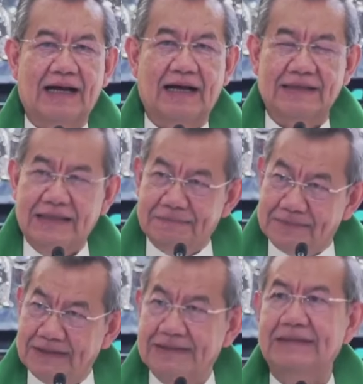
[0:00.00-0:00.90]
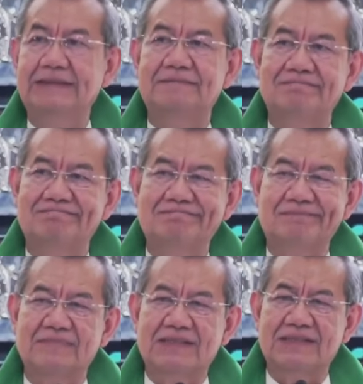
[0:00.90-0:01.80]
I keep telling,
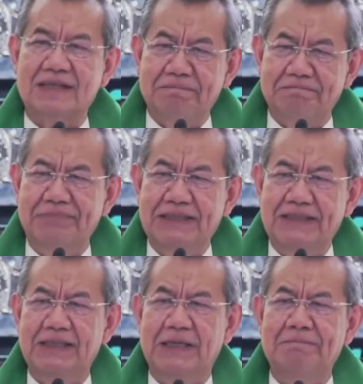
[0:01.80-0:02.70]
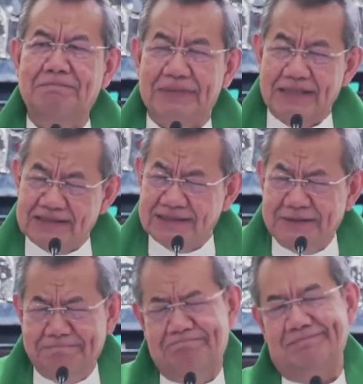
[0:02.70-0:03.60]
stop being impressive.